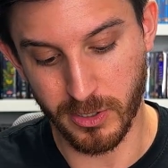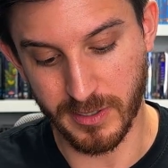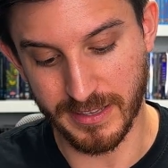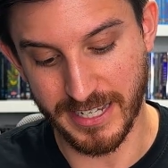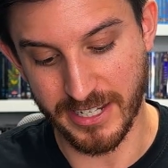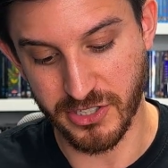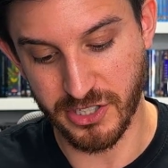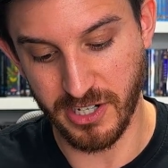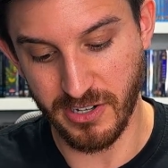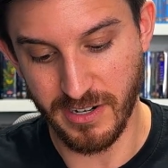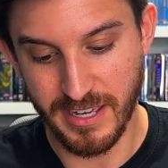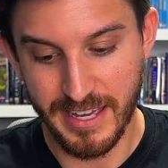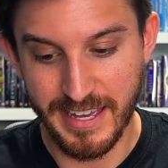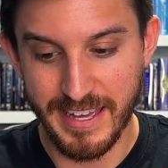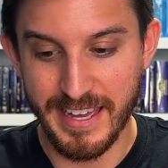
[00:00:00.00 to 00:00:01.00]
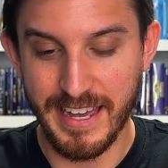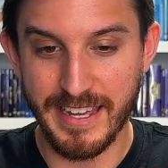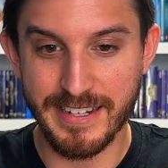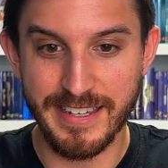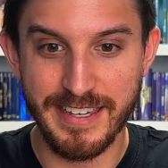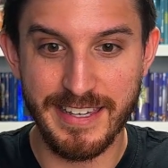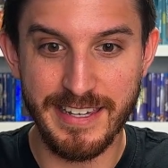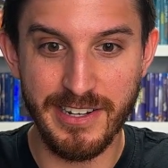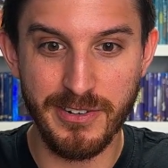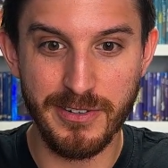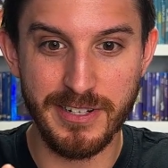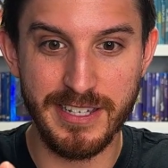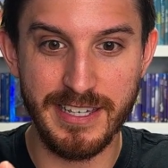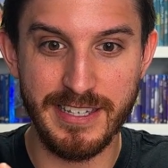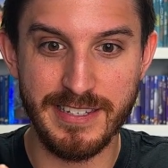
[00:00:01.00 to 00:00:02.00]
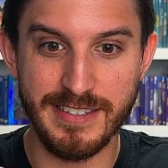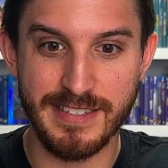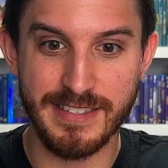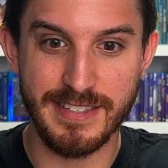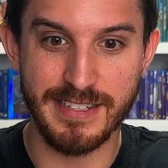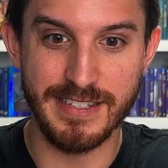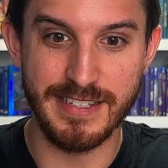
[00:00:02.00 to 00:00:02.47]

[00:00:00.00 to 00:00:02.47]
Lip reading: it last year. And here is the